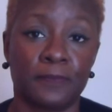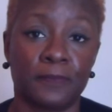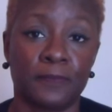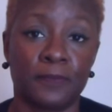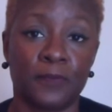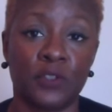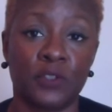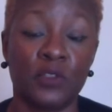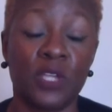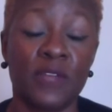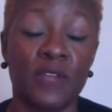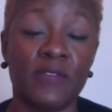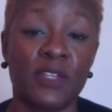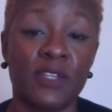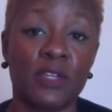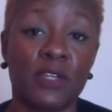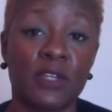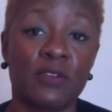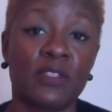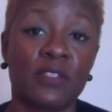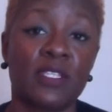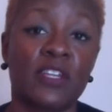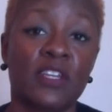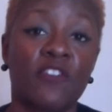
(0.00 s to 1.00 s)
You're giving
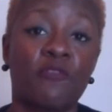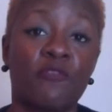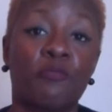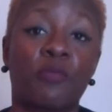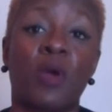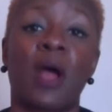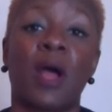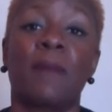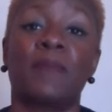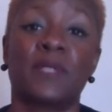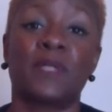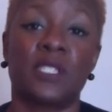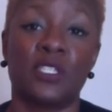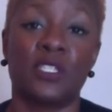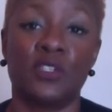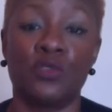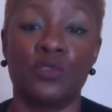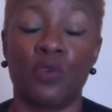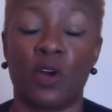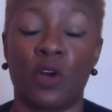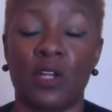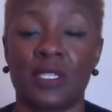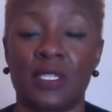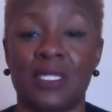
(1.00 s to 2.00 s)
yourself props and
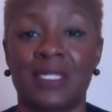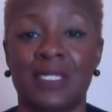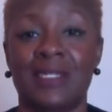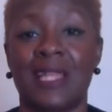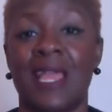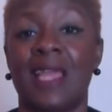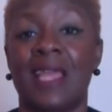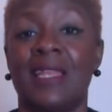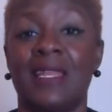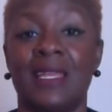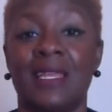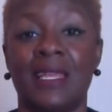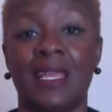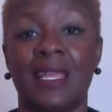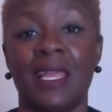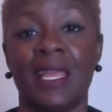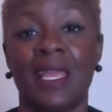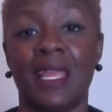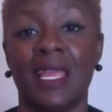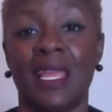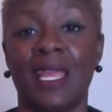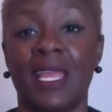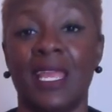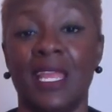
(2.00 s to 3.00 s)
you are standing
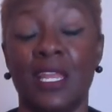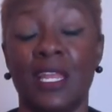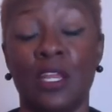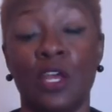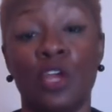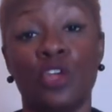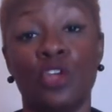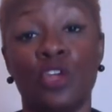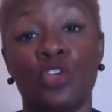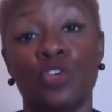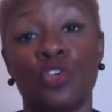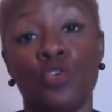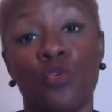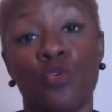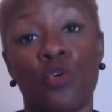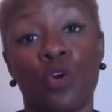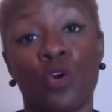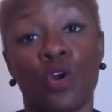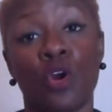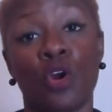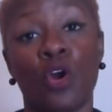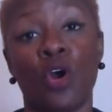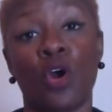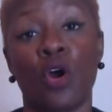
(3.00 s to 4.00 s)
in
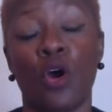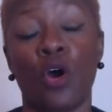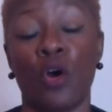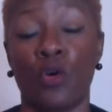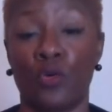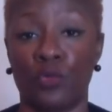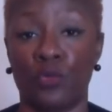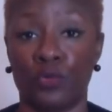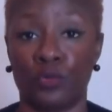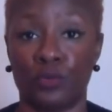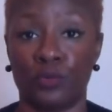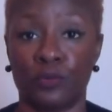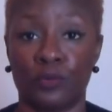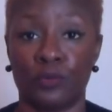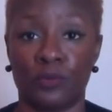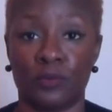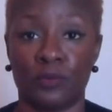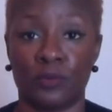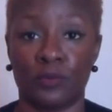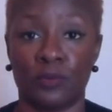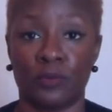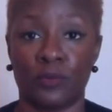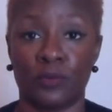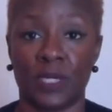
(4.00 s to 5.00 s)
your own
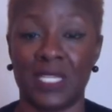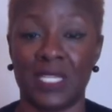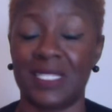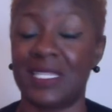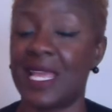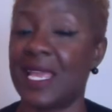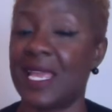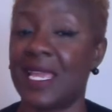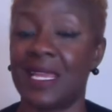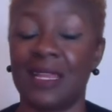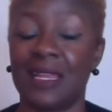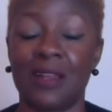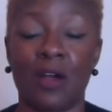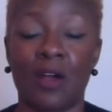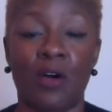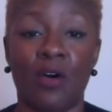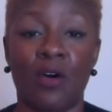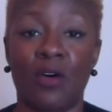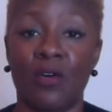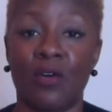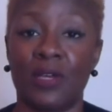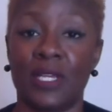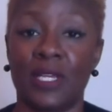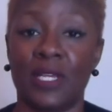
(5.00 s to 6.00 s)
and taking it
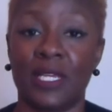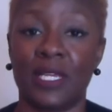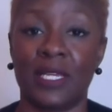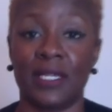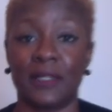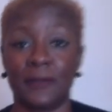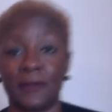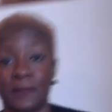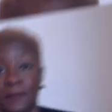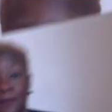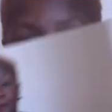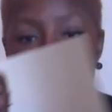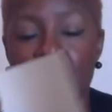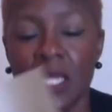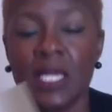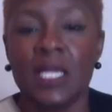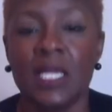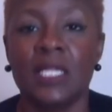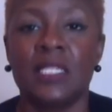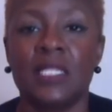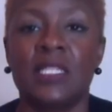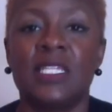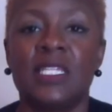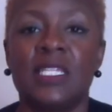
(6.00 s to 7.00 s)
all in.
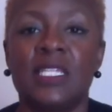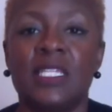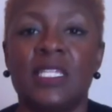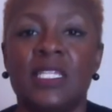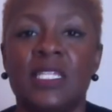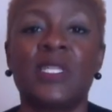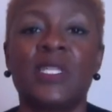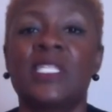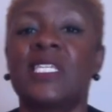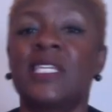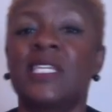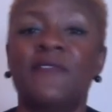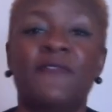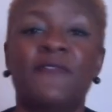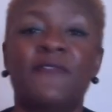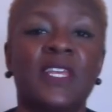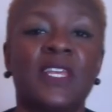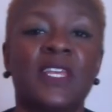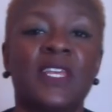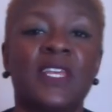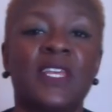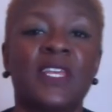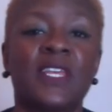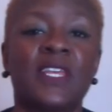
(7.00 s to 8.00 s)
The
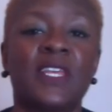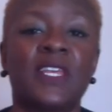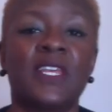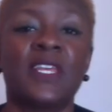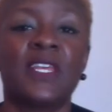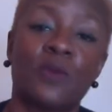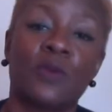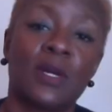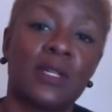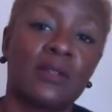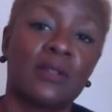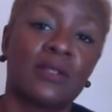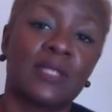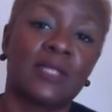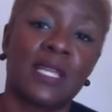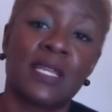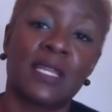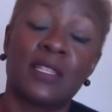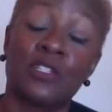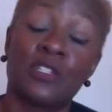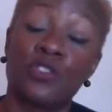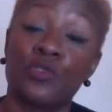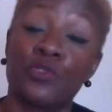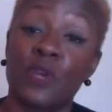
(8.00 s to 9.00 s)
25th way to
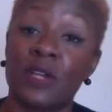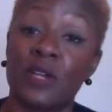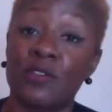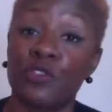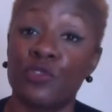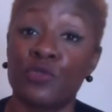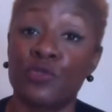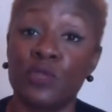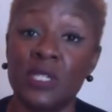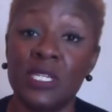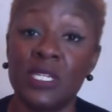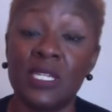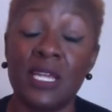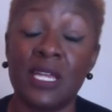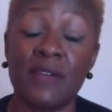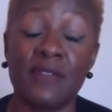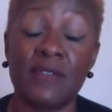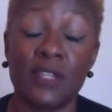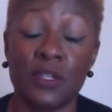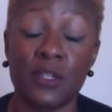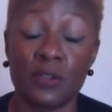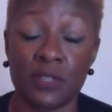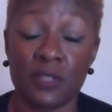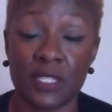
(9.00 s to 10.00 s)
understand that you have truly
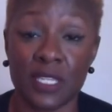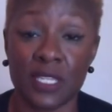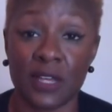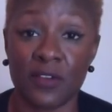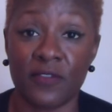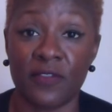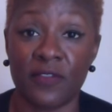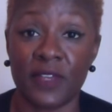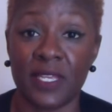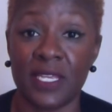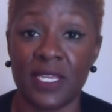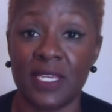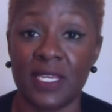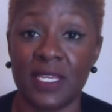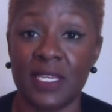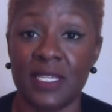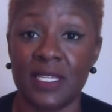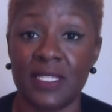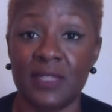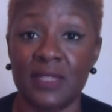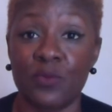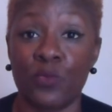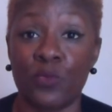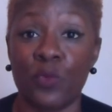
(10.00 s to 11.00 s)
loving yourself
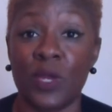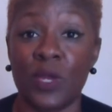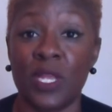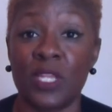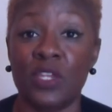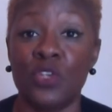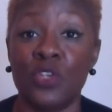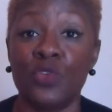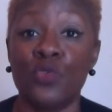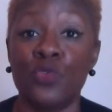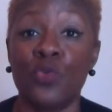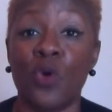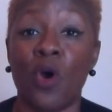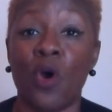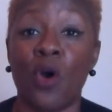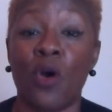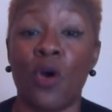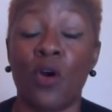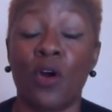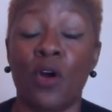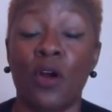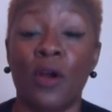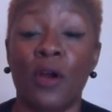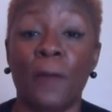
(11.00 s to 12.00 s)
is when you
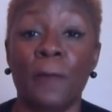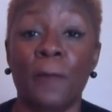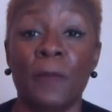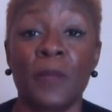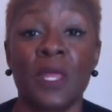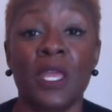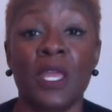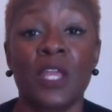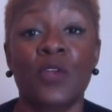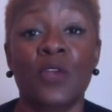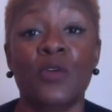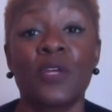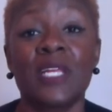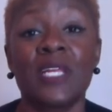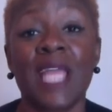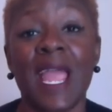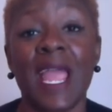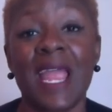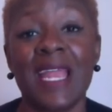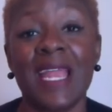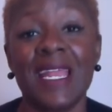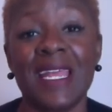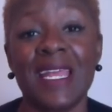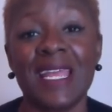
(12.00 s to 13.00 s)
are
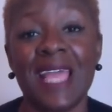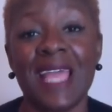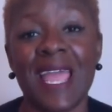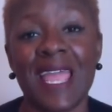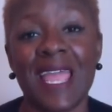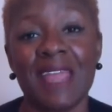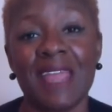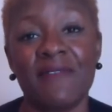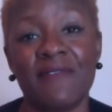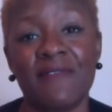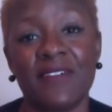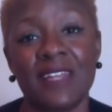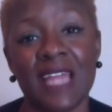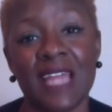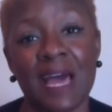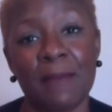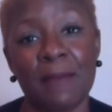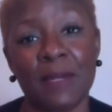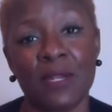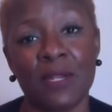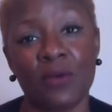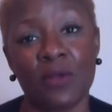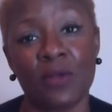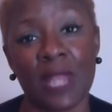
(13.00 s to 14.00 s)
creating a
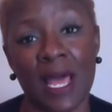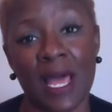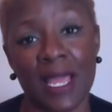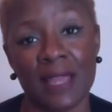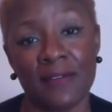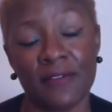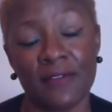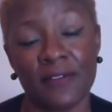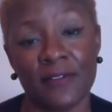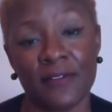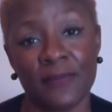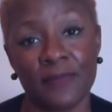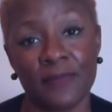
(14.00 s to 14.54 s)
phenomenal life,